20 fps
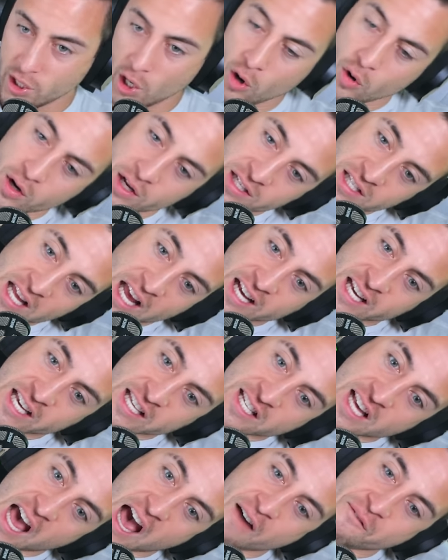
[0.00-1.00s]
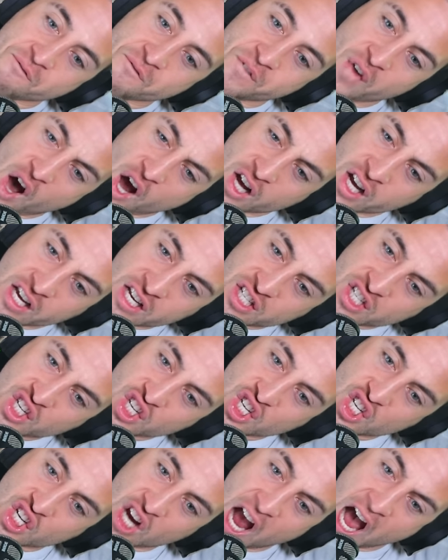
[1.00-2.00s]
Dude, it's like he's got
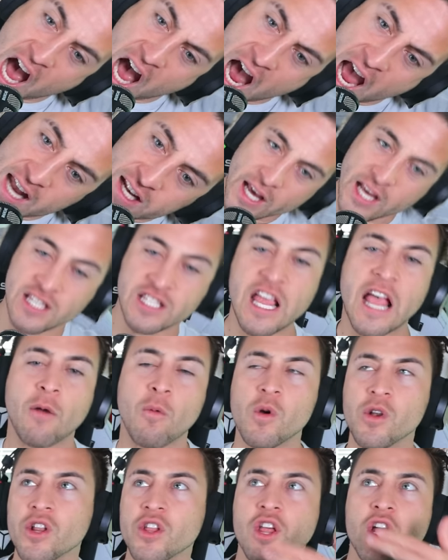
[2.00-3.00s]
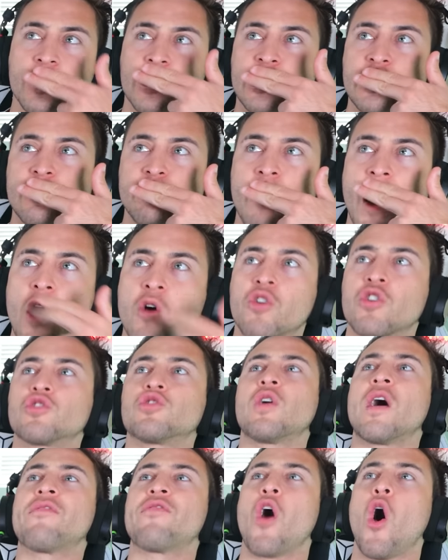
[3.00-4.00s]
shot. He's like one of those smokers who
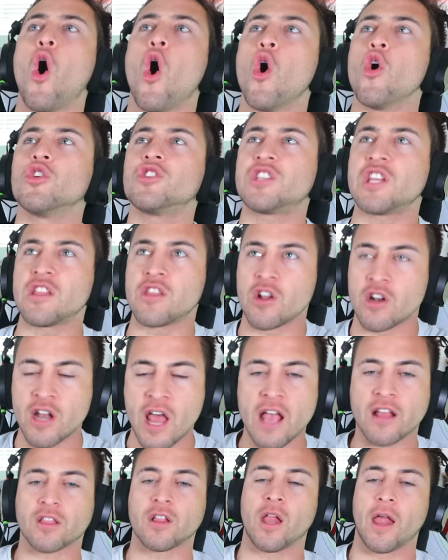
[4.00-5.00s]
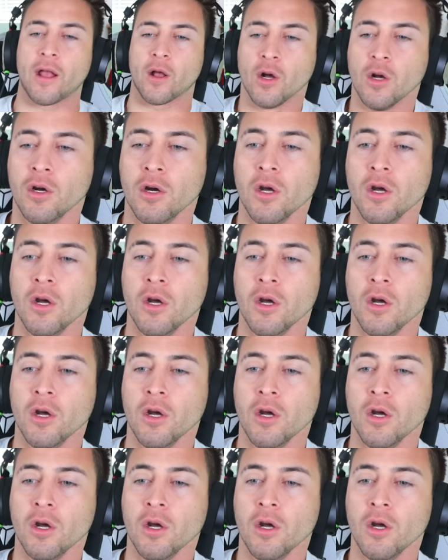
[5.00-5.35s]
have the holes in their neck. They're like.